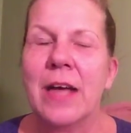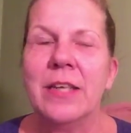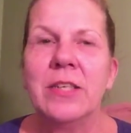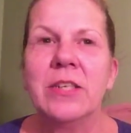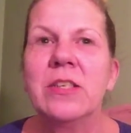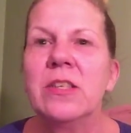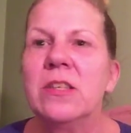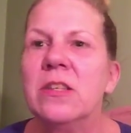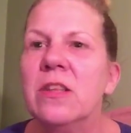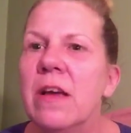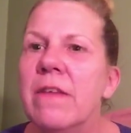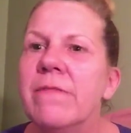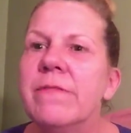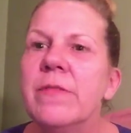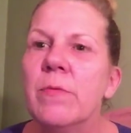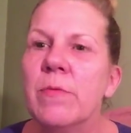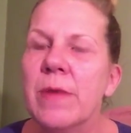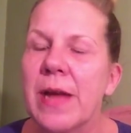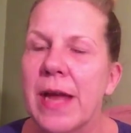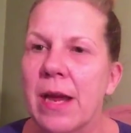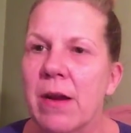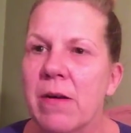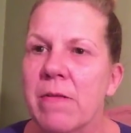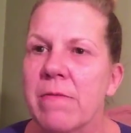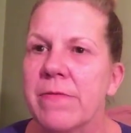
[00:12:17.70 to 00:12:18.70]
just loved the
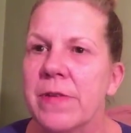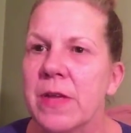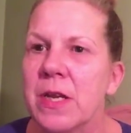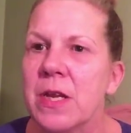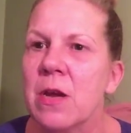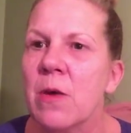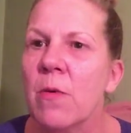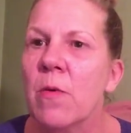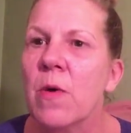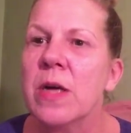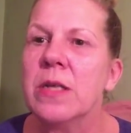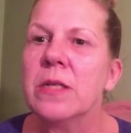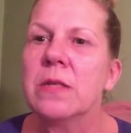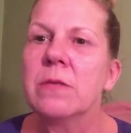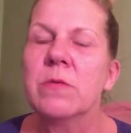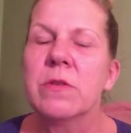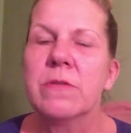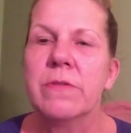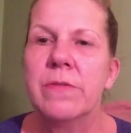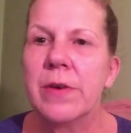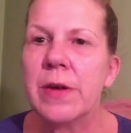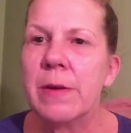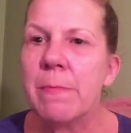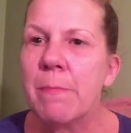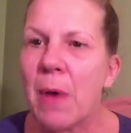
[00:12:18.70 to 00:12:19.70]
way her video was. It
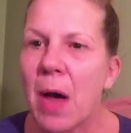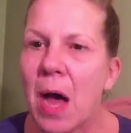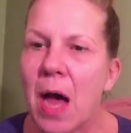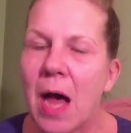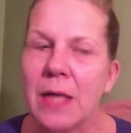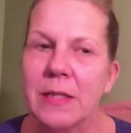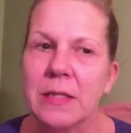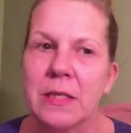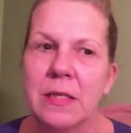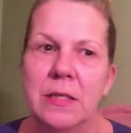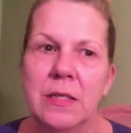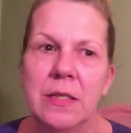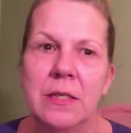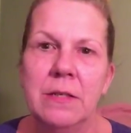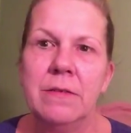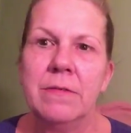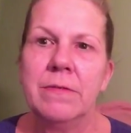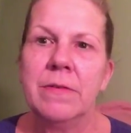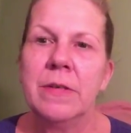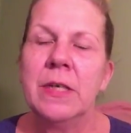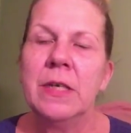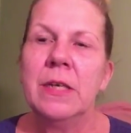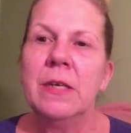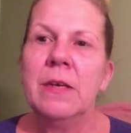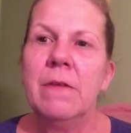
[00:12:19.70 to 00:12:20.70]
was very
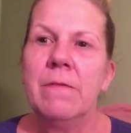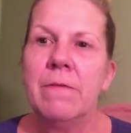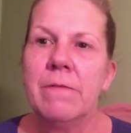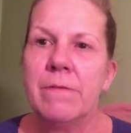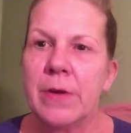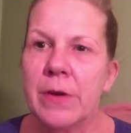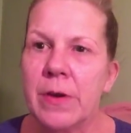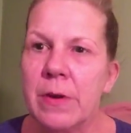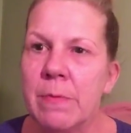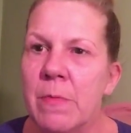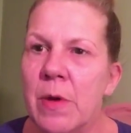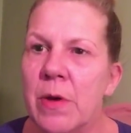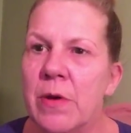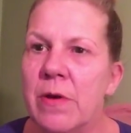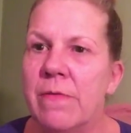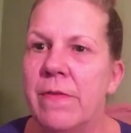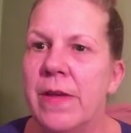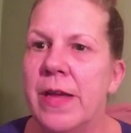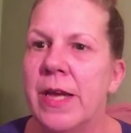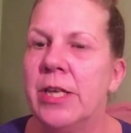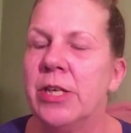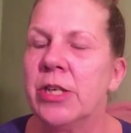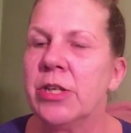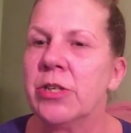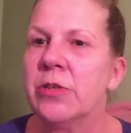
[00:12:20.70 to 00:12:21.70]
positive, very
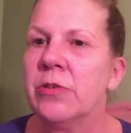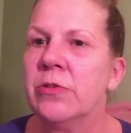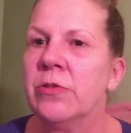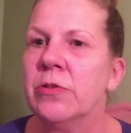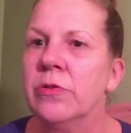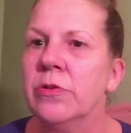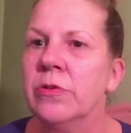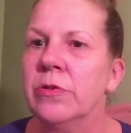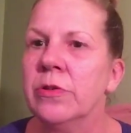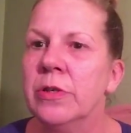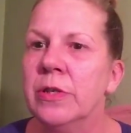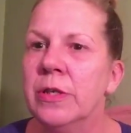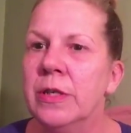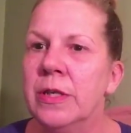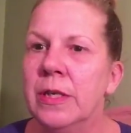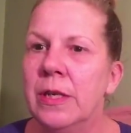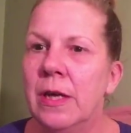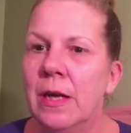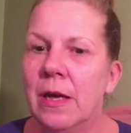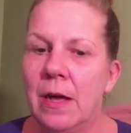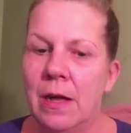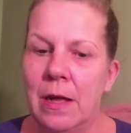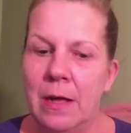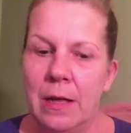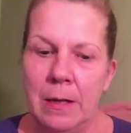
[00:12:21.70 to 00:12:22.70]
motivational.
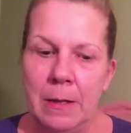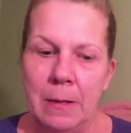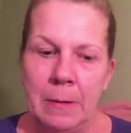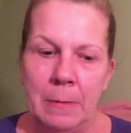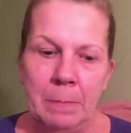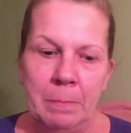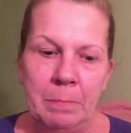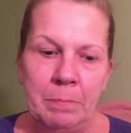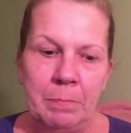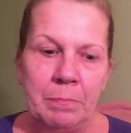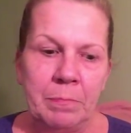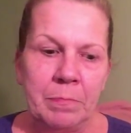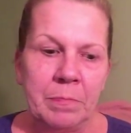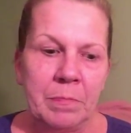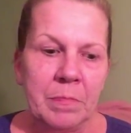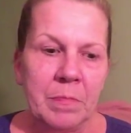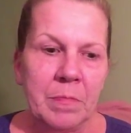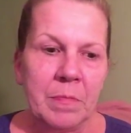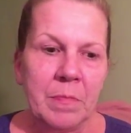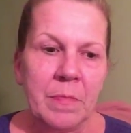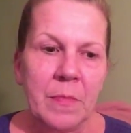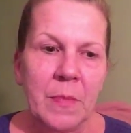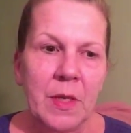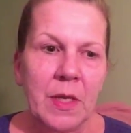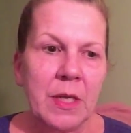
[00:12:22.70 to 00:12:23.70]
You
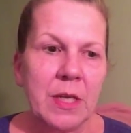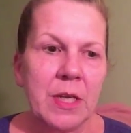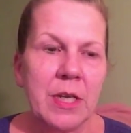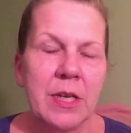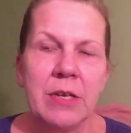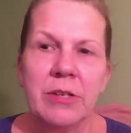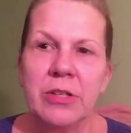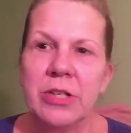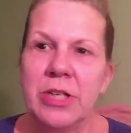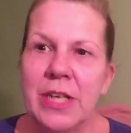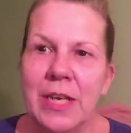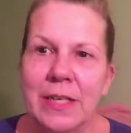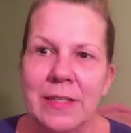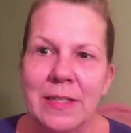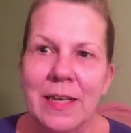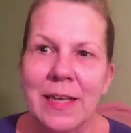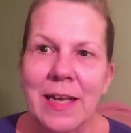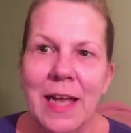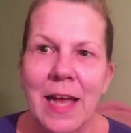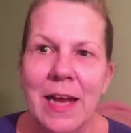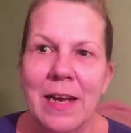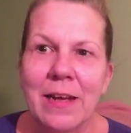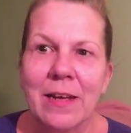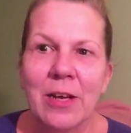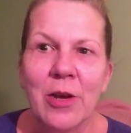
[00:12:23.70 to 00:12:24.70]
know, she has a
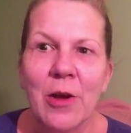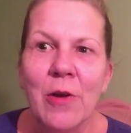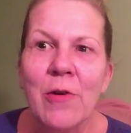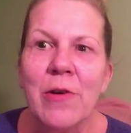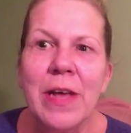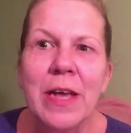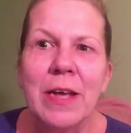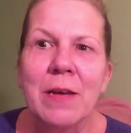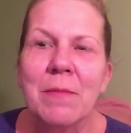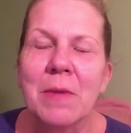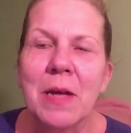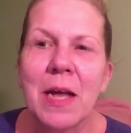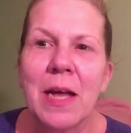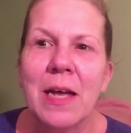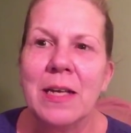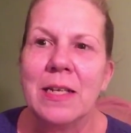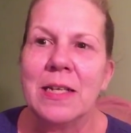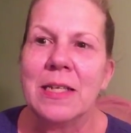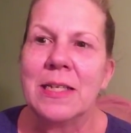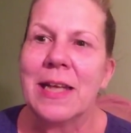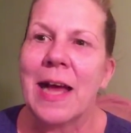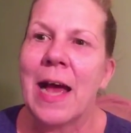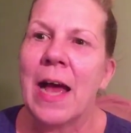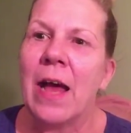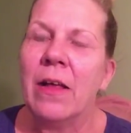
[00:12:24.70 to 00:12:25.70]
kind of go get 'em kind
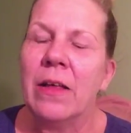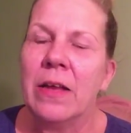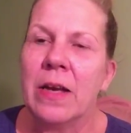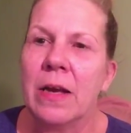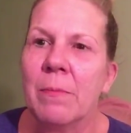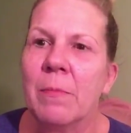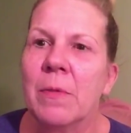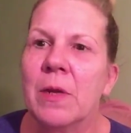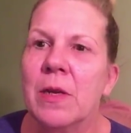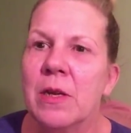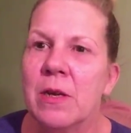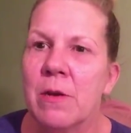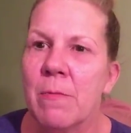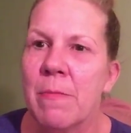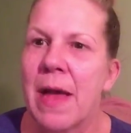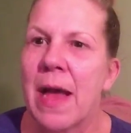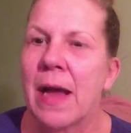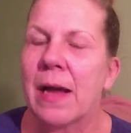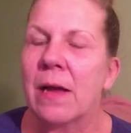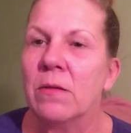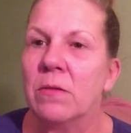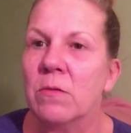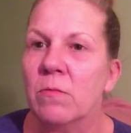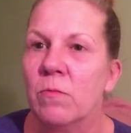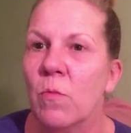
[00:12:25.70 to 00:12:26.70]
of style, and I'm going to go
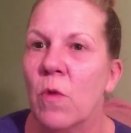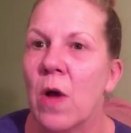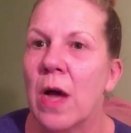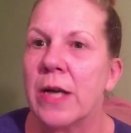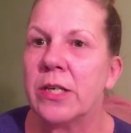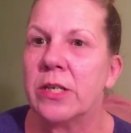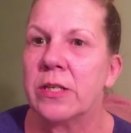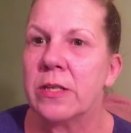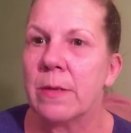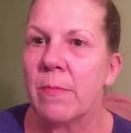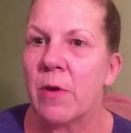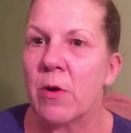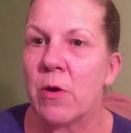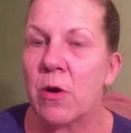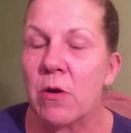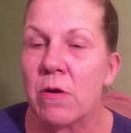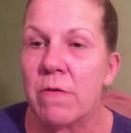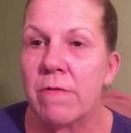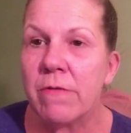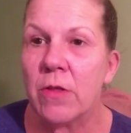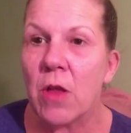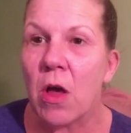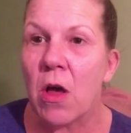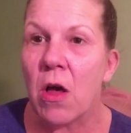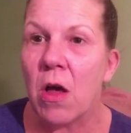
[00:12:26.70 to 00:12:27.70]
back and watch some of her
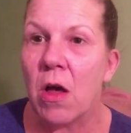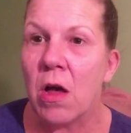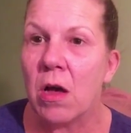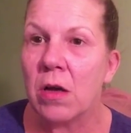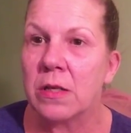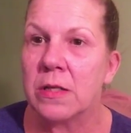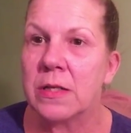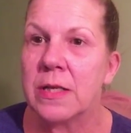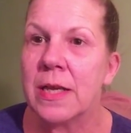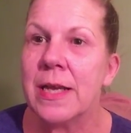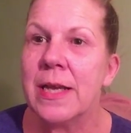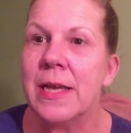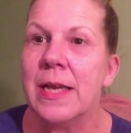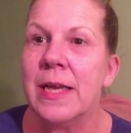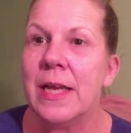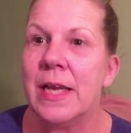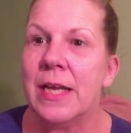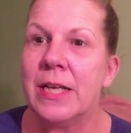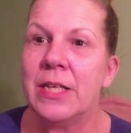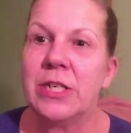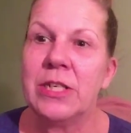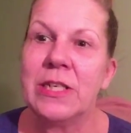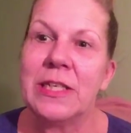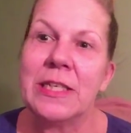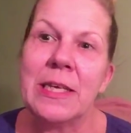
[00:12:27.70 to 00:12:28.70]
vlogs
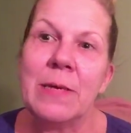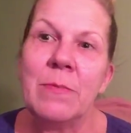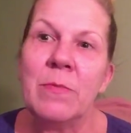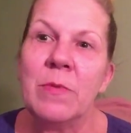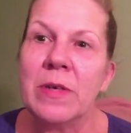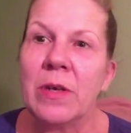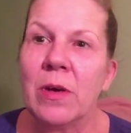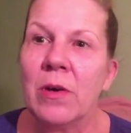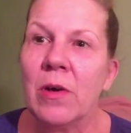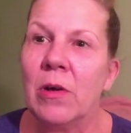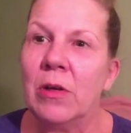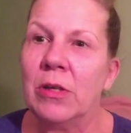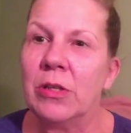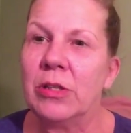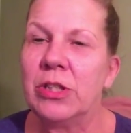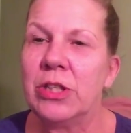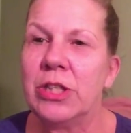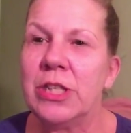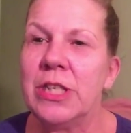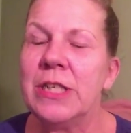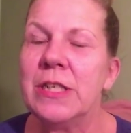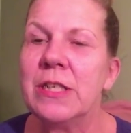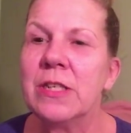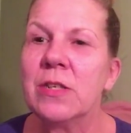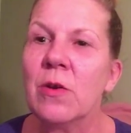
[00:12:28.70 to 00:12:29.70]
and just see what all
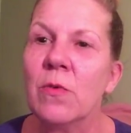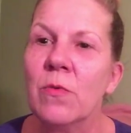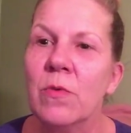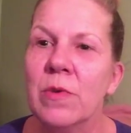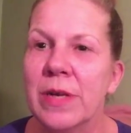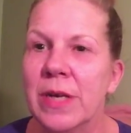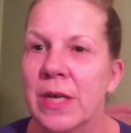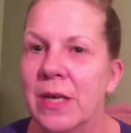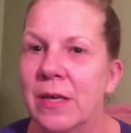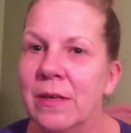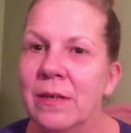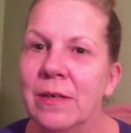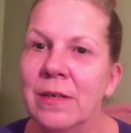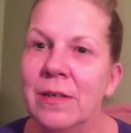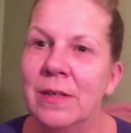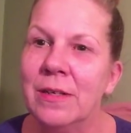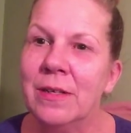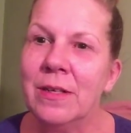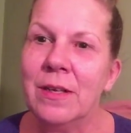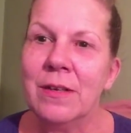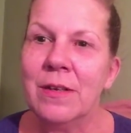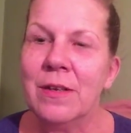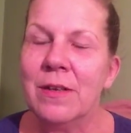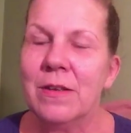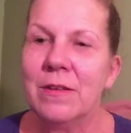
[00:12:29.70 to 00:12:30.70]
she's going,
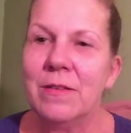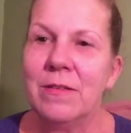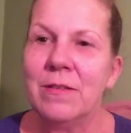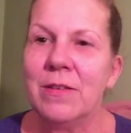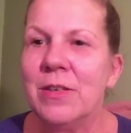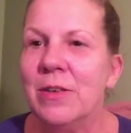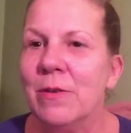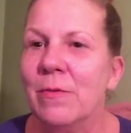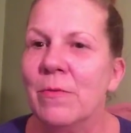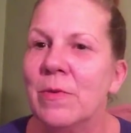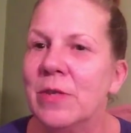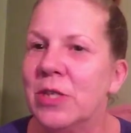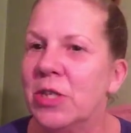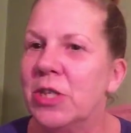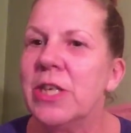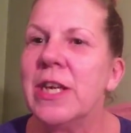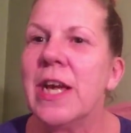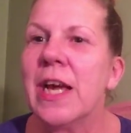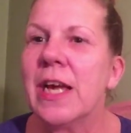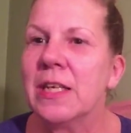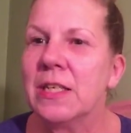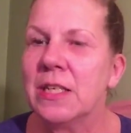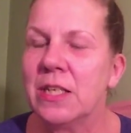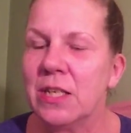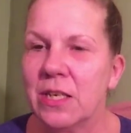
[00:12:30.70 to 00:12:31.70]
you know, what she
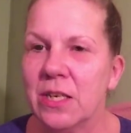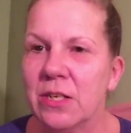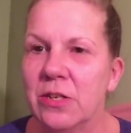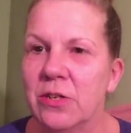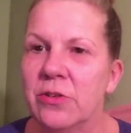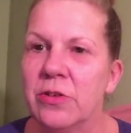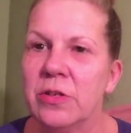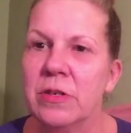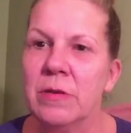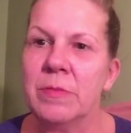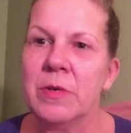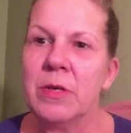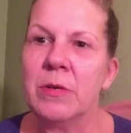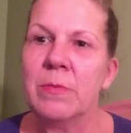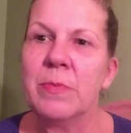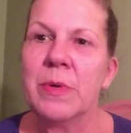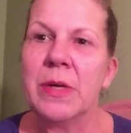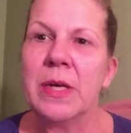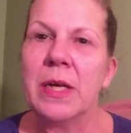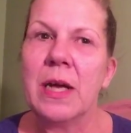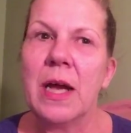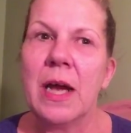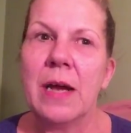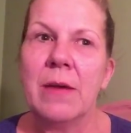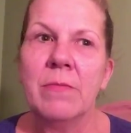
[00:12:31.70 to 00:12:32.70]
has to contribute.
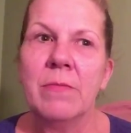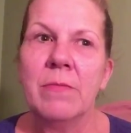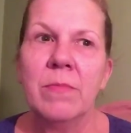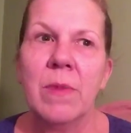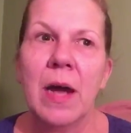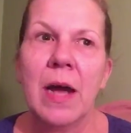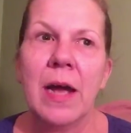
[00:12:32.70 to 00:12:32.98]
But I